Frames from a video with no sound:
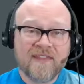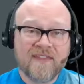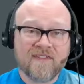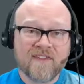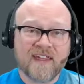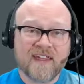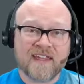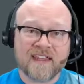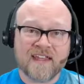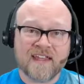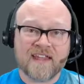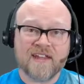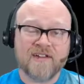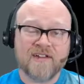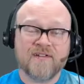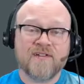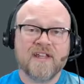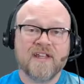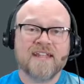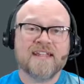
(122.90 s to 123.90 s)
thing that
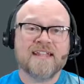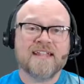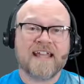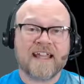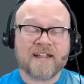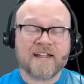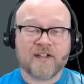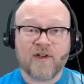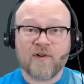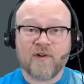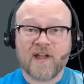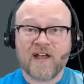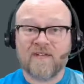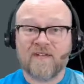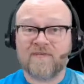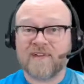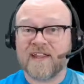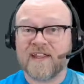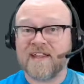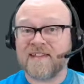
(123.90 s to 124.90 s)
you need to take note
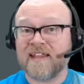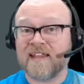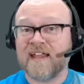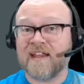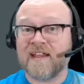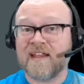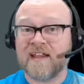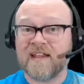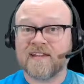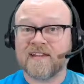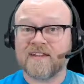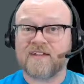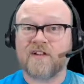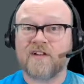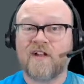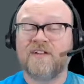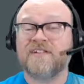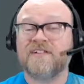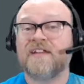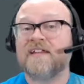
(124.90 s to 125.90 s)
of is that it
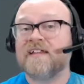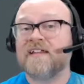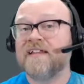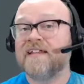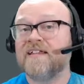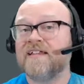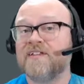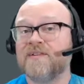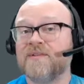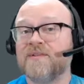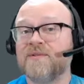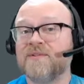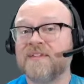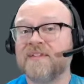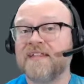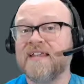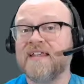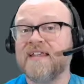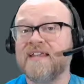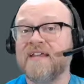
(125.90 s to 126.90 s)
installs it into
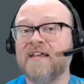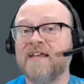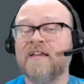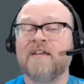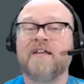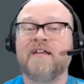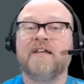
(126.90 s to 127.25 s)
C,